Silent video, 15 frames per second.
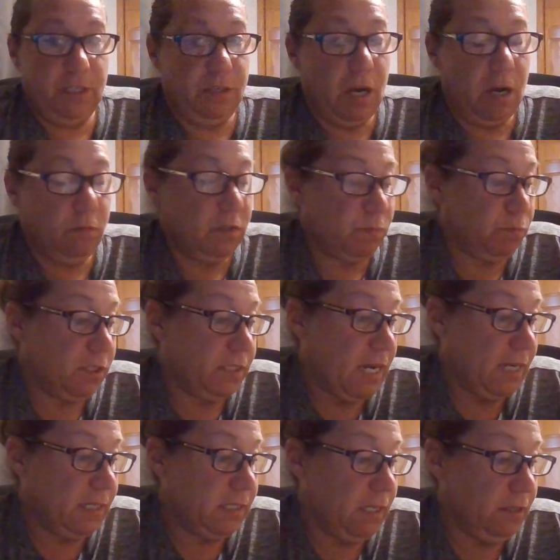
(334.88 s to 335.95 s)
the dog was
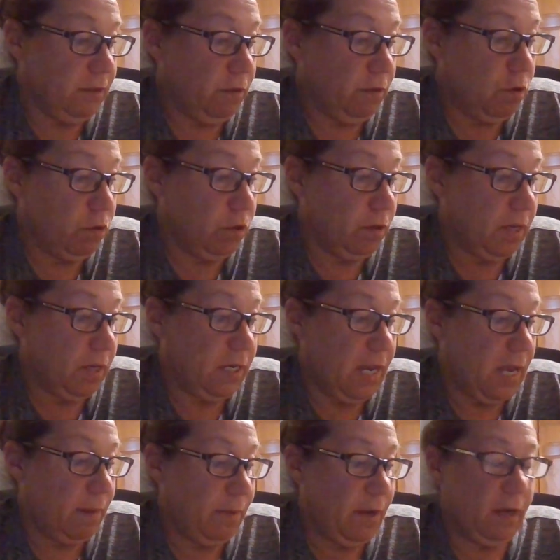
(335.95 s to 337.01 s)
protecting their owner,
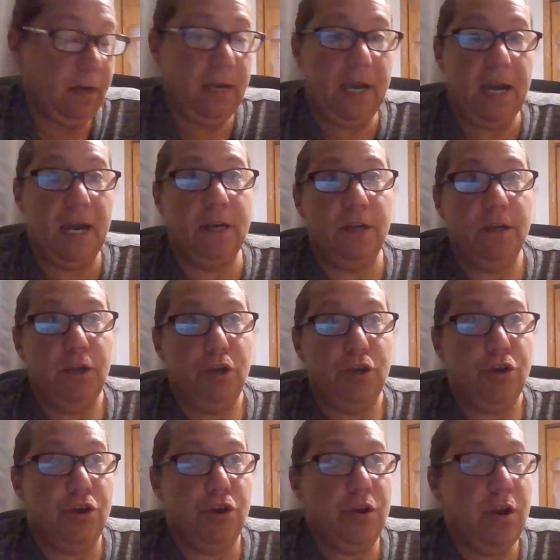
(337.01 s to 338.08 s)
and Emma had
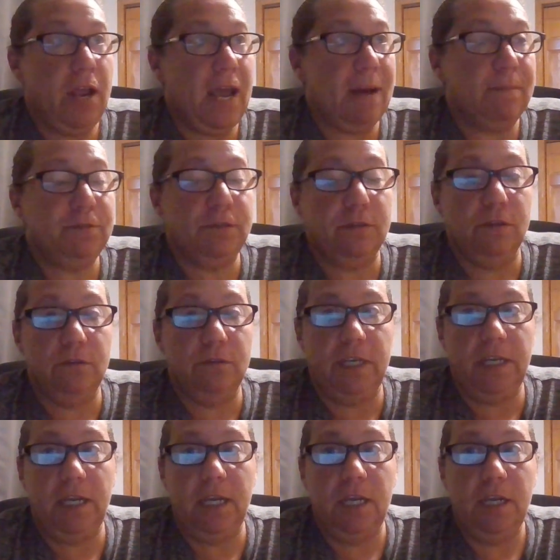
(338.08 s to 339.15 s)

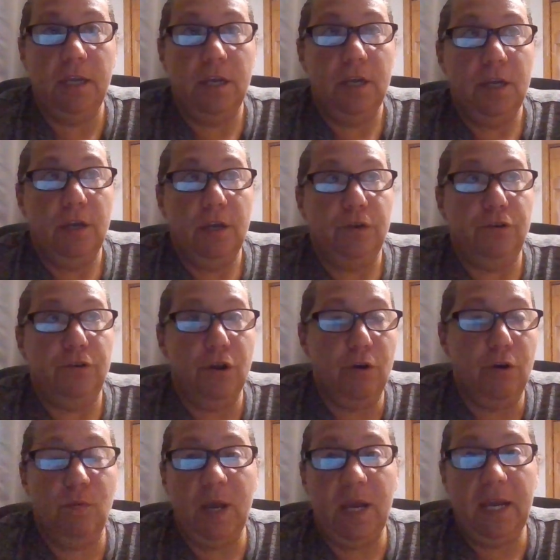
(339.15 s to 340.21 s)
absolutely
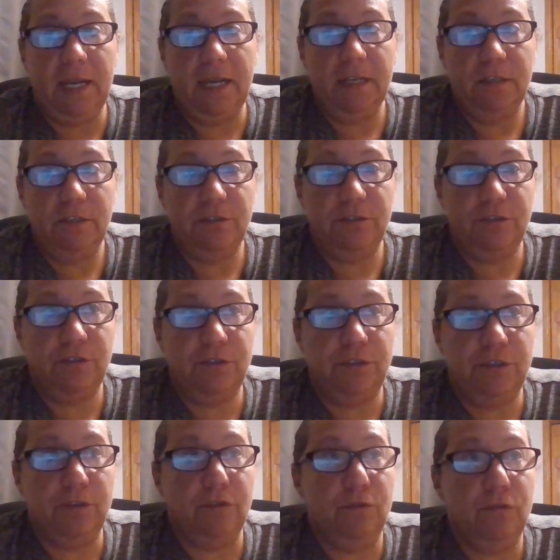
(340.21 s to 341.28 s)
no way
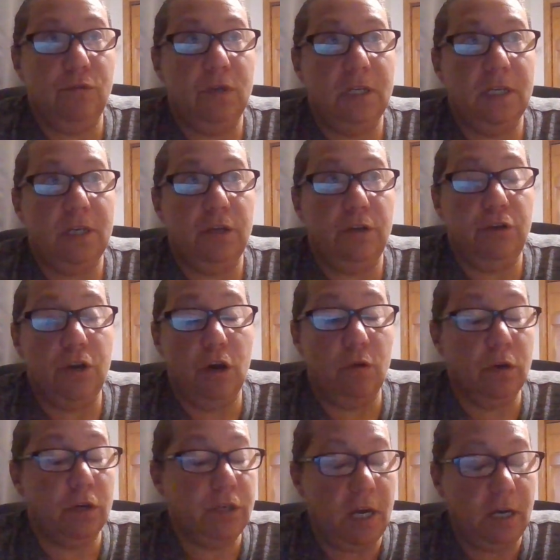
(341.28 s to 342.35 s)
to
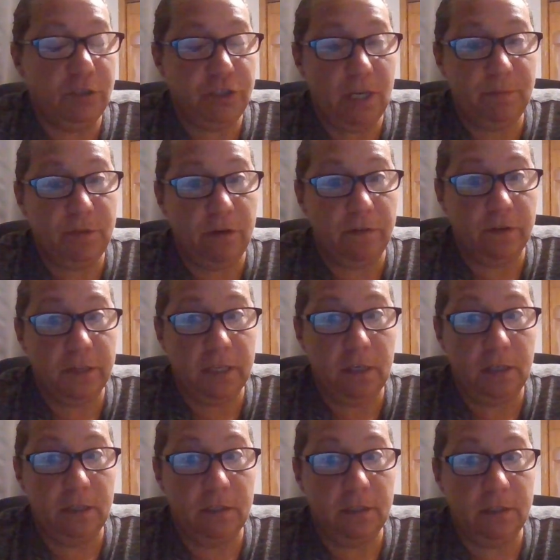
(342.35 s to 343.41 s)
know her dog jumped over
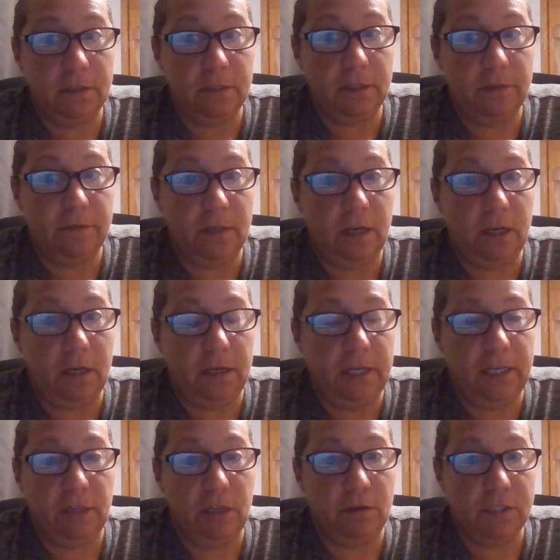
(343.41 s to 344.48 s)
the
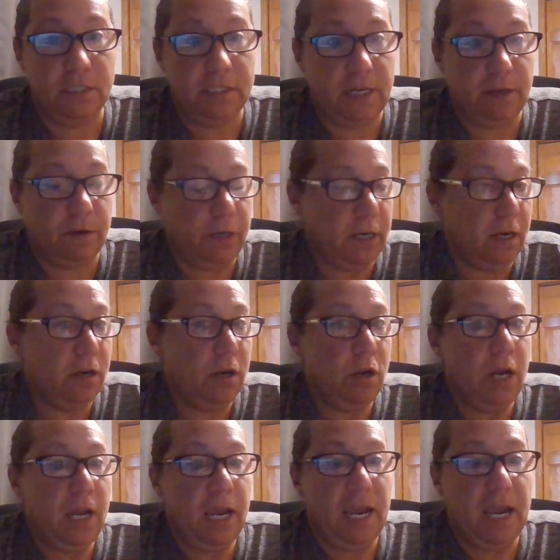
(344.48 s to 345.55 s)
enclosed area
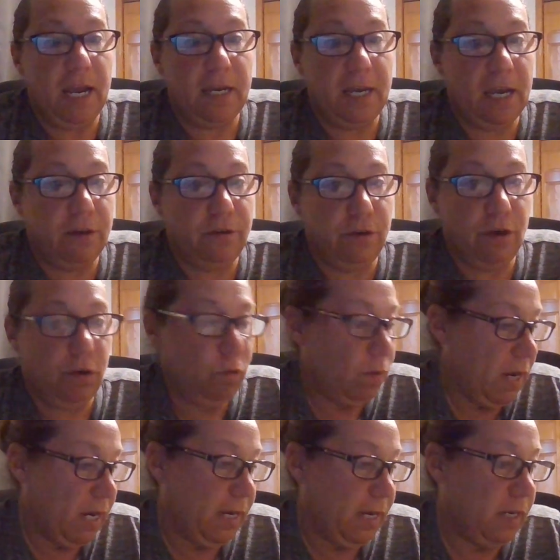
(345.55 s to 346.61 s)
and had no
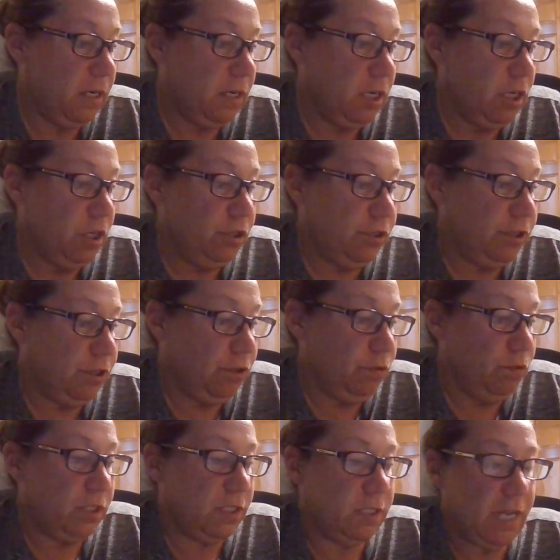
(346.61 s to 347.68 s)
way
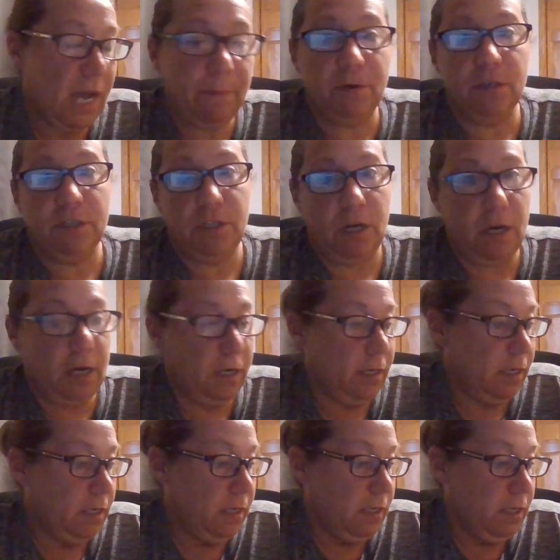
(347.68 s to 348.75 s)
to stop her
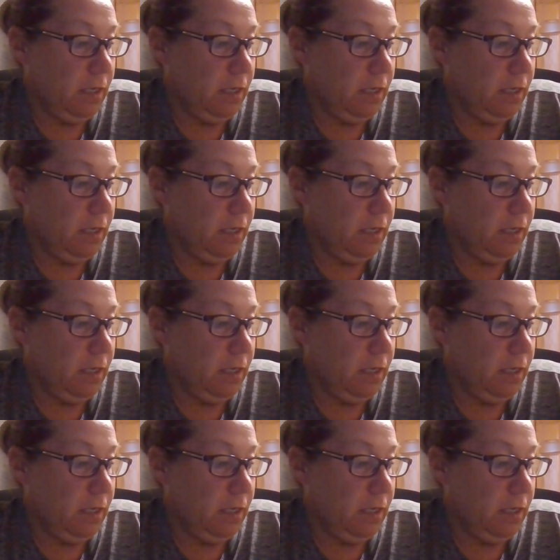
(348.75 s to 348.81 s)
dog